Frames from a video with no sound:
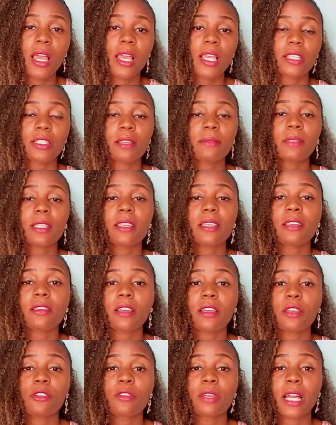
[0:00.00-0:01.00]
It's something
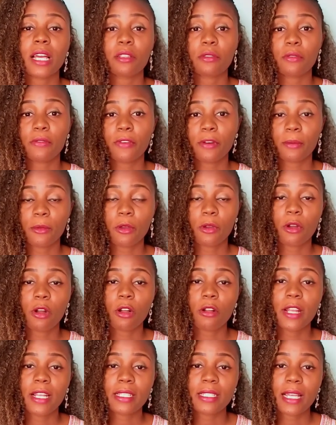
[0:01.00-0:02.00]
you can do from your
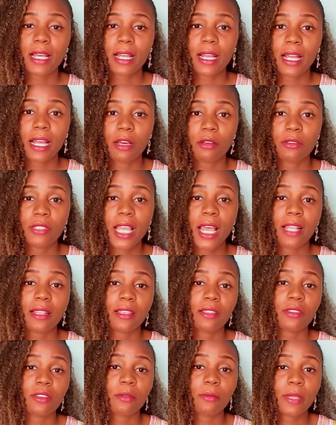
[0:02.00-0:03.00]
current account, and
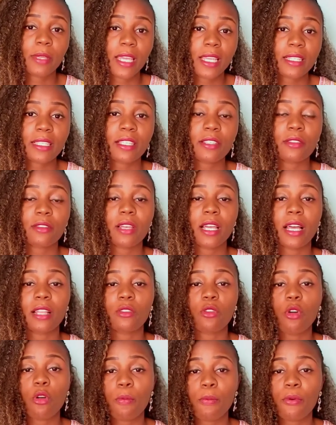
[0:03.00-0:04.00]
in some cases you can
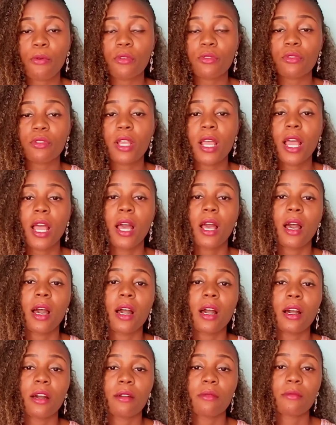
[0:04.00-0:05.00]
open
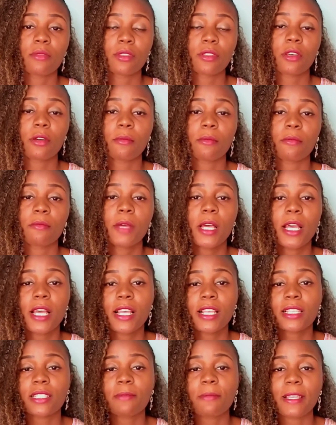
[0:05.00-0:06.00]
some
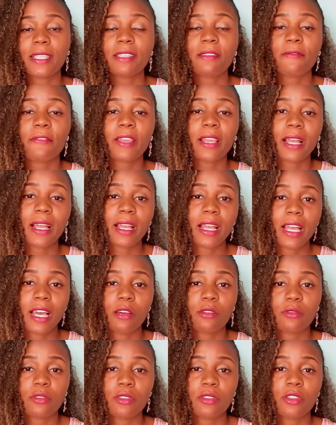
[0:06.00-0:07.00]
specific
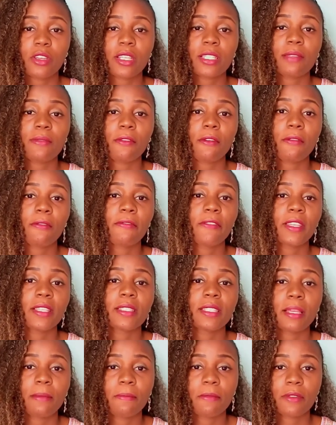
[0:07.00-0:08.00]
accounts just for
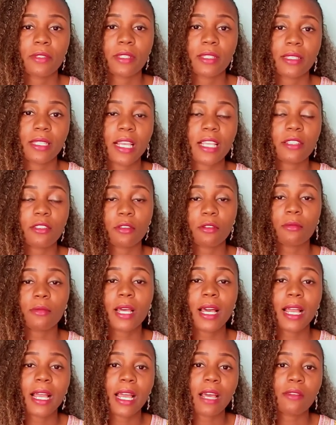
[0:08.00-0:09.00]
fixed deposit. There are some
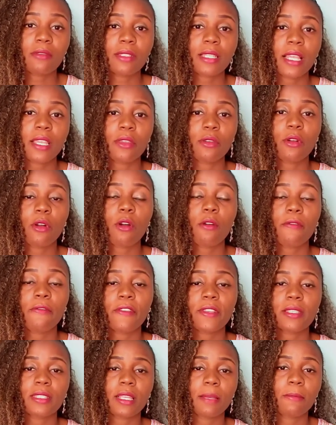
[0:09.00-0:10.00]
accounts that you call
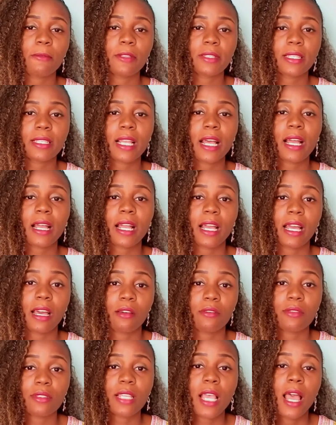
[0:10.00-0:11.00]
fixed deposit
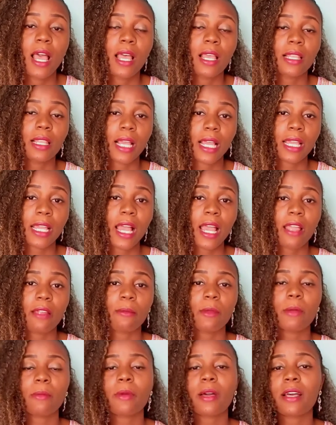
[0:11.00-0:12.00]
accounts. Like I
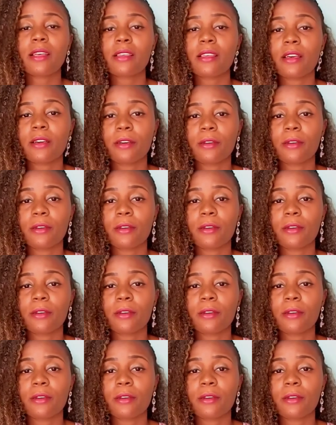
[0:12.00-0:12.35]
remember